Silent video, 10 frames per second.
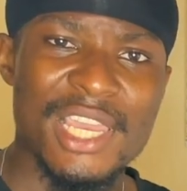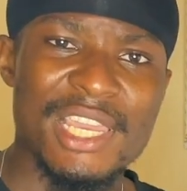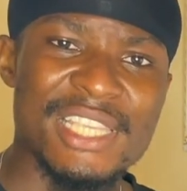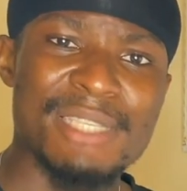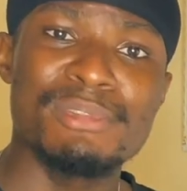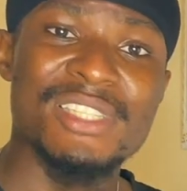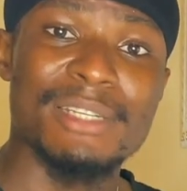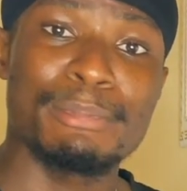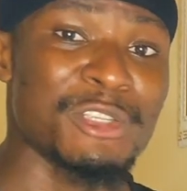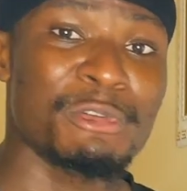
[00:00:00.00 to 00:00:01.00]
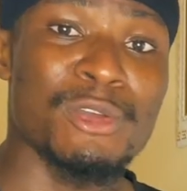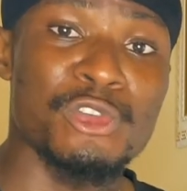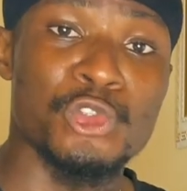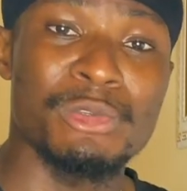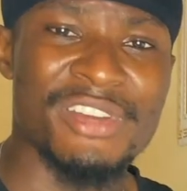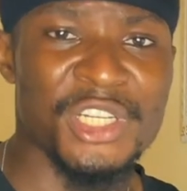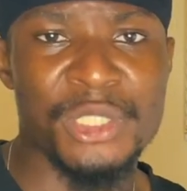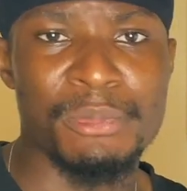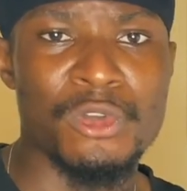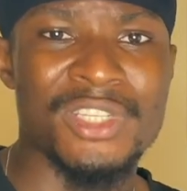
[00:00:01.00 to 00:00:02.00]
It's simply that the price of mango is going to be very
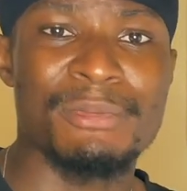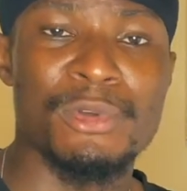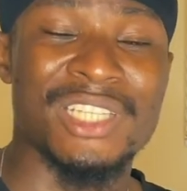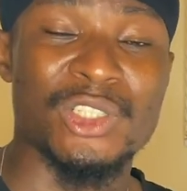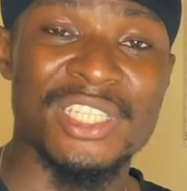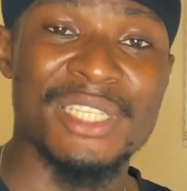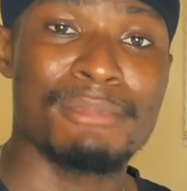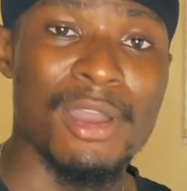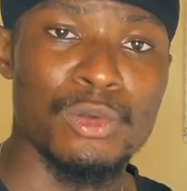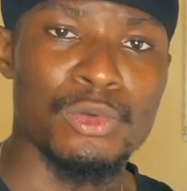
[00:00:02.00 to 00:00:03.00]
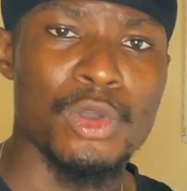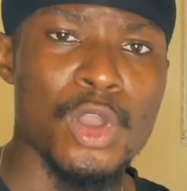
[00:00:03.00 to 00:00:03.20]
cheap because everybody is actually seeing mango.